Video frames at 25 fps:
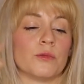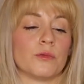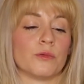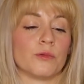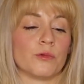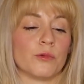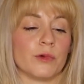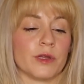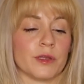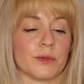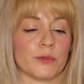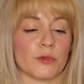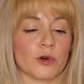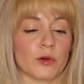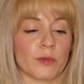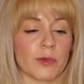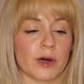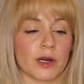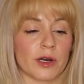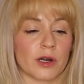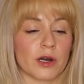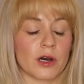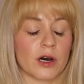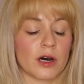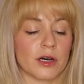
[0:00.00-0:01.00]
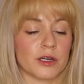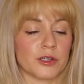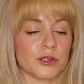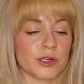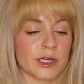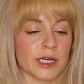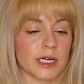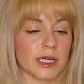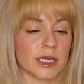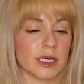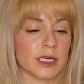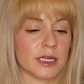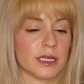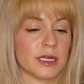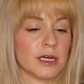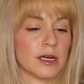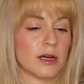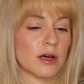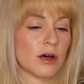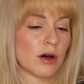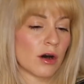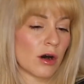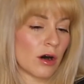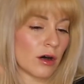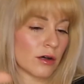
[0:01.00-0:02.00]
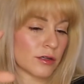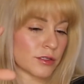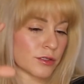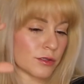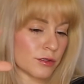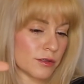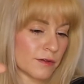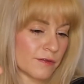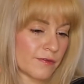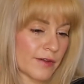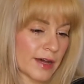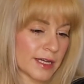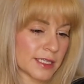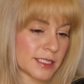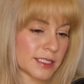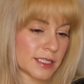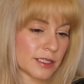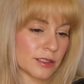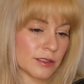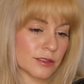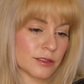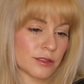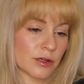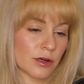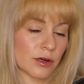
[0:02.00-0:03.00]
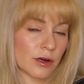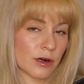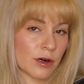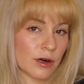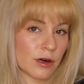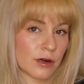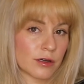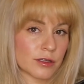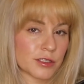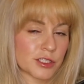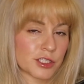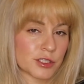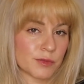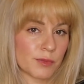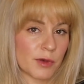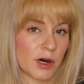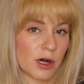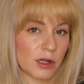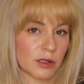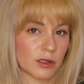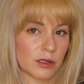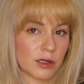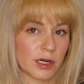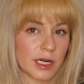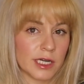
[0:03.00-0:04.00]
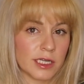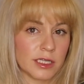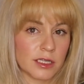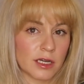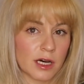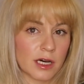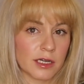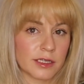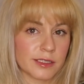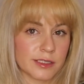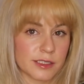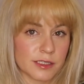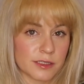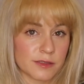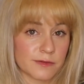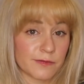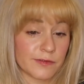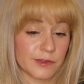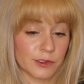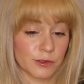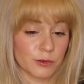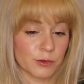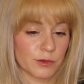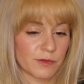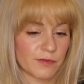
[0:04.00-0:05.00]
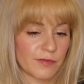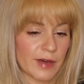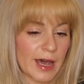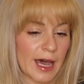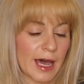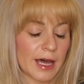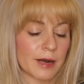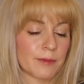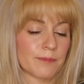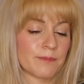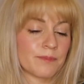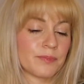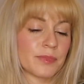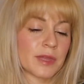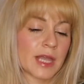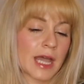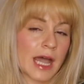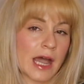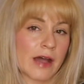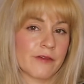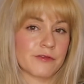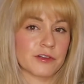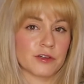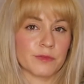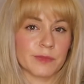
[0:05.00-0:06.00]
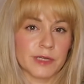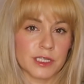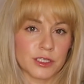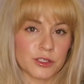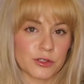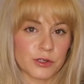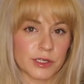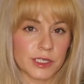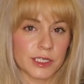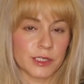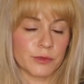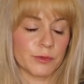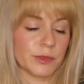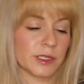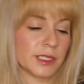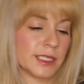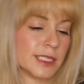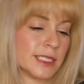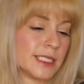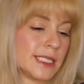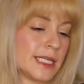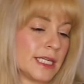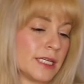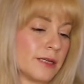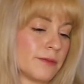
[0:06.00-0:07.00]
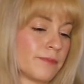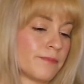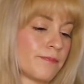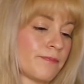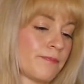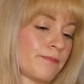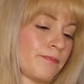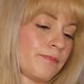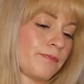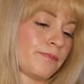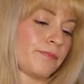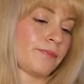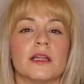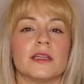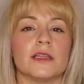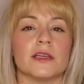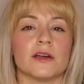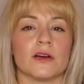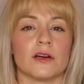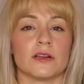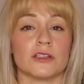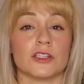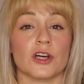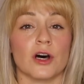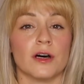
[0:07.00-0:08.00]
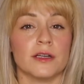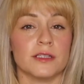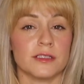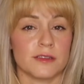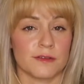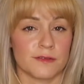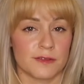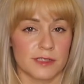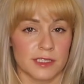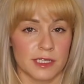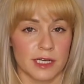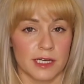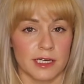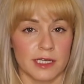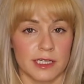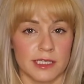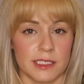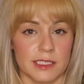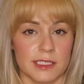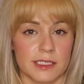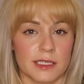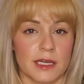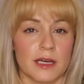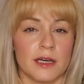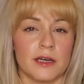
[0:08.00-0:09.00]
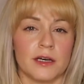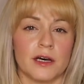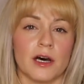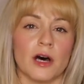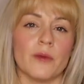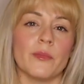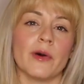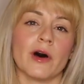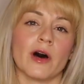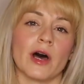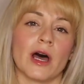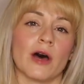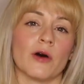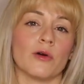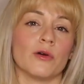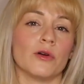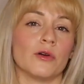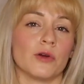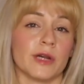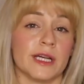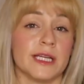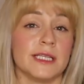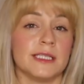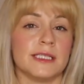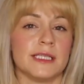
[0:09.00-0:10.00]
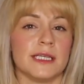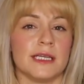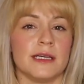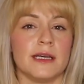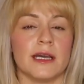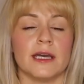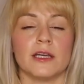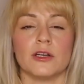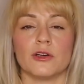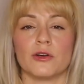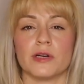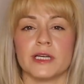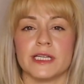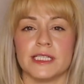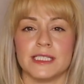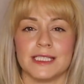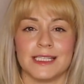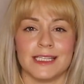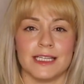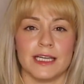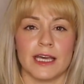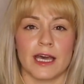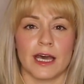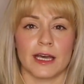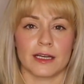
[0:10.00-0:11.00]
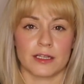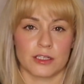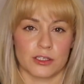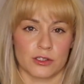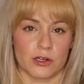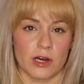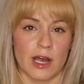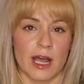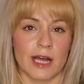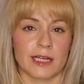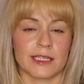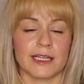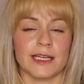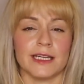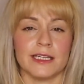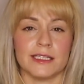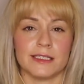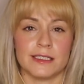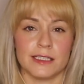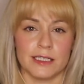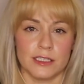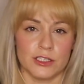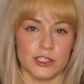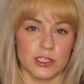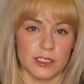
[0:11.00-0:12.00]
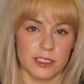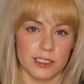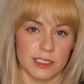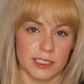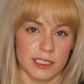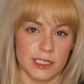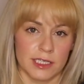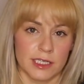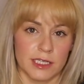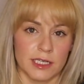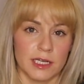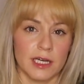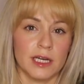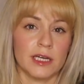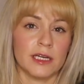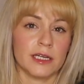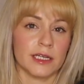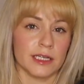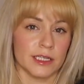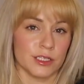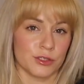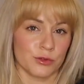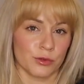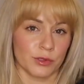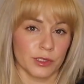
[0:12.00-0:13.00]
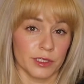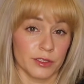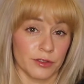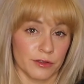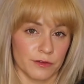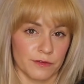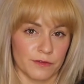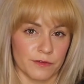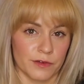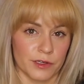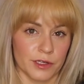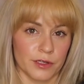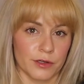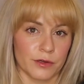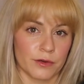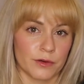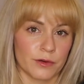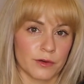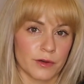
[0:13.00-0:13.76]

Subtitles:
with more mitochondria. Also, the fat cells are smaller and not as filled with fat after being treated with the tea. There are tons of studies about how green tea and green tea extract, ECGC, is really good for you.